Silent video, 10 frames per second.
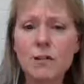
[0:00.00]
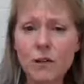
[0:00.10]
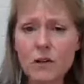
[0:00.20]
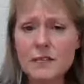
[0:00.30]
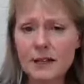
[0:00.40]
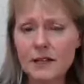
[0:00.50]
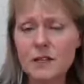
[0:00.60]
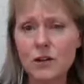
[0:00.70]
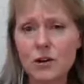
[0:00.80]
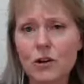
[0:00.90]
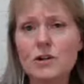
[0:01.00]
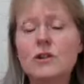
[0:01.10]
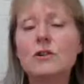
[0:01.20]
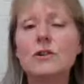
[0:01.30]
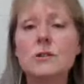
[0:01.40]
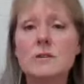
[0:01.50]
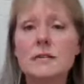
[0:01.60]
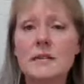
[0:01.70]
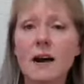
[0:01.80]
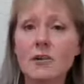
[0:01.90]
first things that you can do to
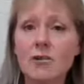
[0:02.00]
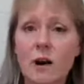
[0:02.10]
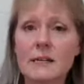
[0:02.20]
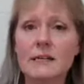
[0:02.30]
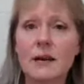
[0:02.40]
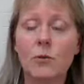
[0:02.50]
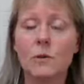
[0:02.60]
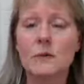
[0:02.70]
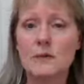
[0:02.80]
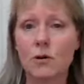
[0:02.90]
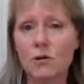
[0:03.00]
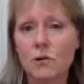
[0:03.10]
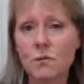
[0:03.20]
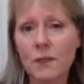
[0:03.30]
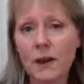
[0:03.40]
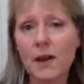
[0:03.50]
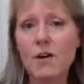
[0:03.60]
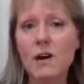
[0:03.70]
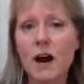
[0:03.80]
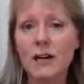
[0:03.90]
start trying to help yourself,
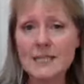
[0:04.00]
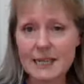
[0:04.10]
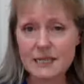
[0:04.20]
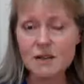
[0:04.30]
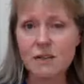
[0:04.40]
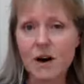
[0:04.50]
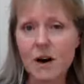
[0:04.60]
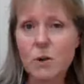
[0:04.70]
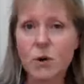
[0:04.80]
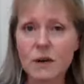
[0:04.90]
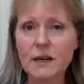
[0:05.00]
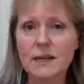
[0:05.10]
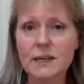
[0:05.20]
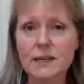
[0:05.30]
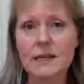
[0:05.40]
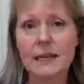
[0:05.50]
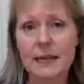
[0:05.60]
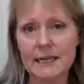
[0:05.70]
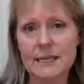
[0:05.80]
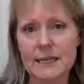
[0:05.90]
identifying what it is that
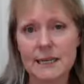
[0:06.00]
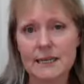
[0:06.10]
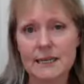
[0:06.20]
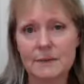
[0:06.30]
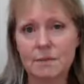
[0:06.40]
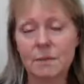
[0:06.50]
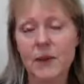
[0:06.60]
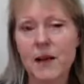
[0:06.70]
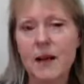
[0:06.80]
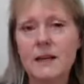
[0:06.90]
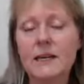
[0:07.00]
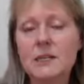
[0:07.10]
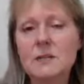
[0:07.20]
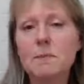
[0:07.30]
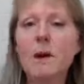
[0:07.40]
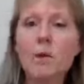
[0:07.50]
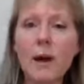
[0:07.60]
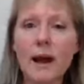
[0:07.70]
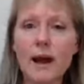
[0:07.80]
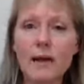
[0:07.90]
led to this. Now, just be
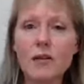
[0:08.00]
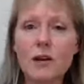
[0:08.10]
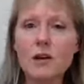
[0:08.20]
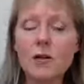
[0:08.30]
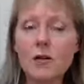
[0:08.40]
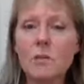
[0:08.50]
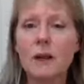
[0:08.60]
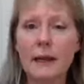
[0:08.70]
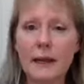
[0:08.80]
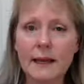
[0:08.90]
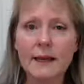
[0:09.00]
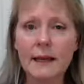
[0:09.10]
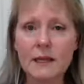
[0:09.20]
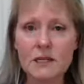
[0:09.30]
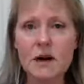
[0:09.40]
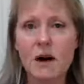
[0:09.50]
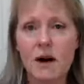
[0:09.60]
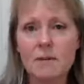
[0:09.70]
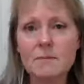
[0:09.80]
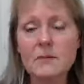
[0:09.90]
aware that normal healing
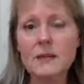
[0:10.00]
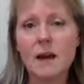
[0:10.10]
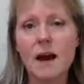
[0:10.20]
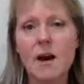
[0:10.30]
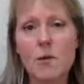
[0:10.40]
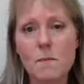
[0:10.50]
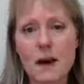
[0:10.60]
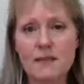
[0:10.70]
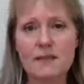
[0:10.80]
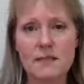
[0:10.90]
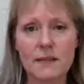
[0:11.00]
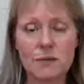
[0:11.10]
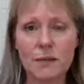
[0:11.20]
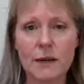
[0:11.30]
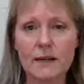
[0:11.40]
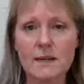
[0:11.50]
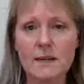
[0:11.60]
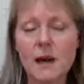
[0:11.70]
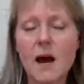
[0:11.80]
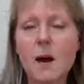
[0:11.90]
times are about 6 weeks,
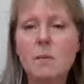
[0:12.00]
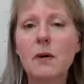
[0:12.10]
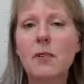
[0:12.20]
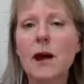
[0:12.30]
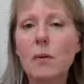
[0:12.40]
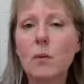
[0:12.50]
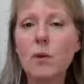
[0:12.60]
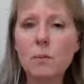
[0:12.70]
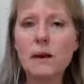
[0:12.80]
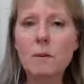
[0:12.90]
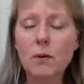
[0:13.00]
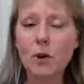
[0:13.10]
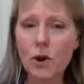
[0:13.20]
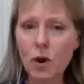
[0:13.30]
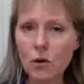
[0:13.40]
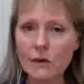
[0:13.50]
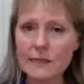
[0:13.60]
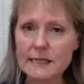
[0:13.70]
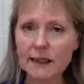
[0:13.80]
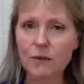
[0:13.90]
but that will be
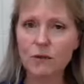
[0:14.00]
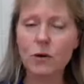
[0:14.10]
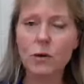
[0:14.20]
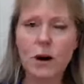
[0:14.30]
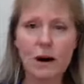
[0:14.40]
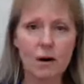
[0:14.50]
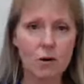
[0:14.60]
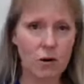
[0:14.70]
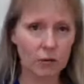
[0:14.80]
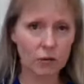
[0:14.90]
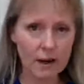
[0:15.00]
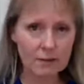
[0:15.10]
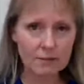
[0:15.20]
prolonged if you are older